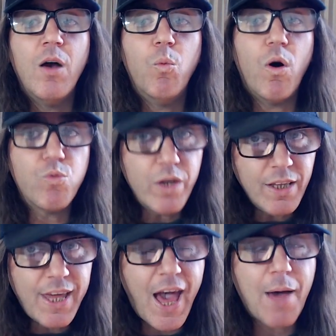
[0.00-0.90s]
What
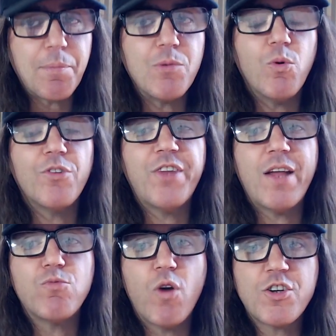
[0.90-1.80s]
really happened was
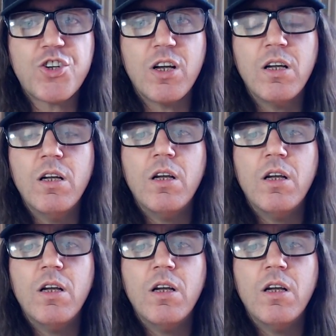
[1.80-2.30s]
that Russia